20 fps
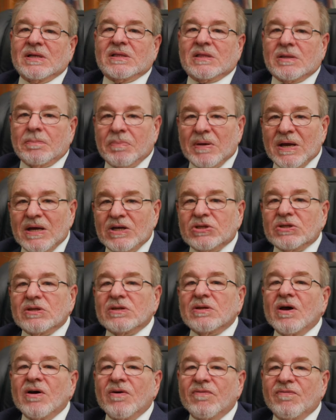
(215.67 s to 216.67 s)
that the
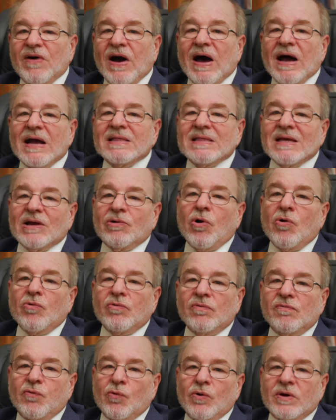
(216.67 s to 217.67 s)
patient find their
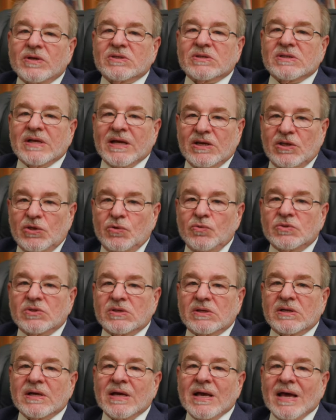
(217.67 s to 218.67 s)
own voice and
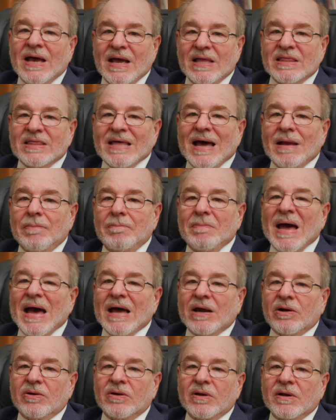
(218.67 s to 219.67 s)
use it, and that
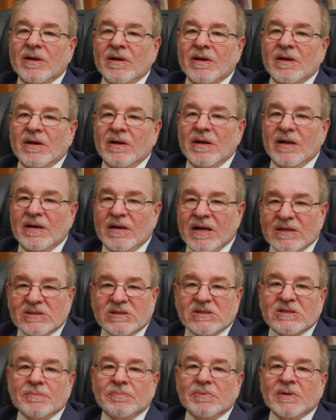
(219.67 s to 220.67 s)
matter, and
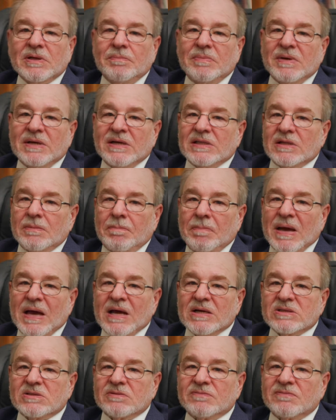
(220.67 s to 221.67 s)
not simply be in the
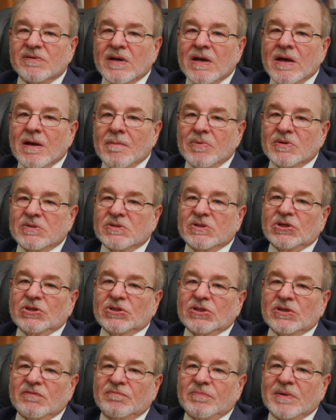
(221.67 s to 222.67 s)
passive
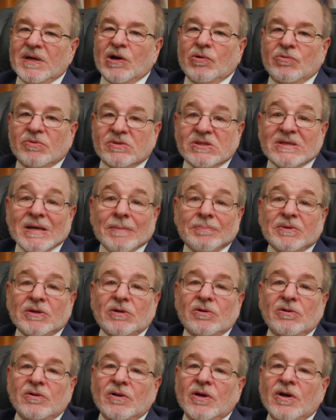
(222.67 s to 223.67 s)
position of being a
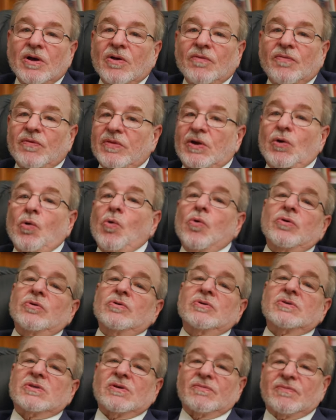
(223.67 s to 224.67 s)
receptacle for the
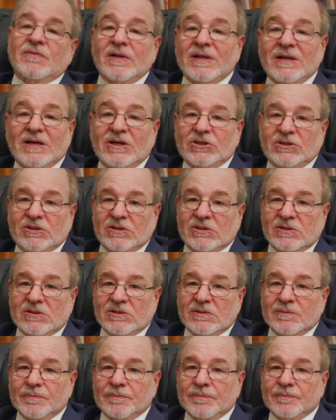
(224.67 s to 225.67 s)
orders of clinicians.